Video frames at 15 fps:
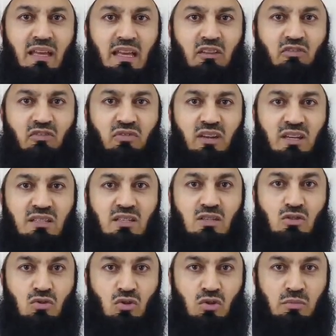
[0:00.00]
If it is
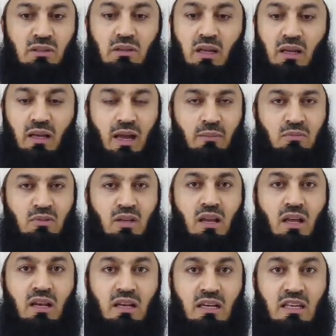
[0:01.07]
normal,
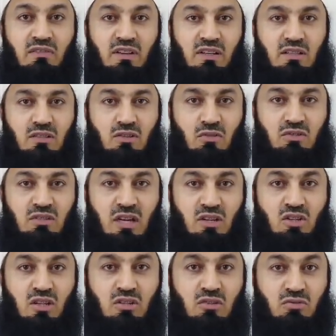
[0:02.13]
alhamdulillah, leave it. Don't
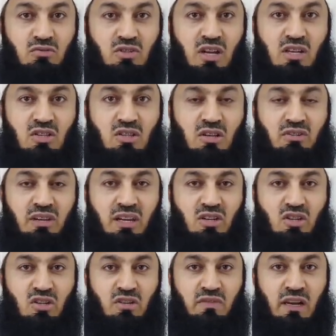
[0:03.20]
touch it. Don't change the
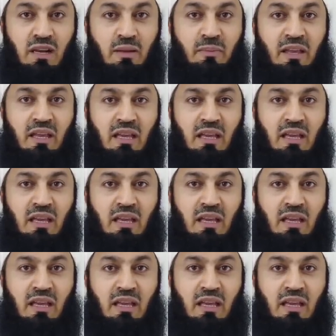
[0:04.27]
creation of Allah.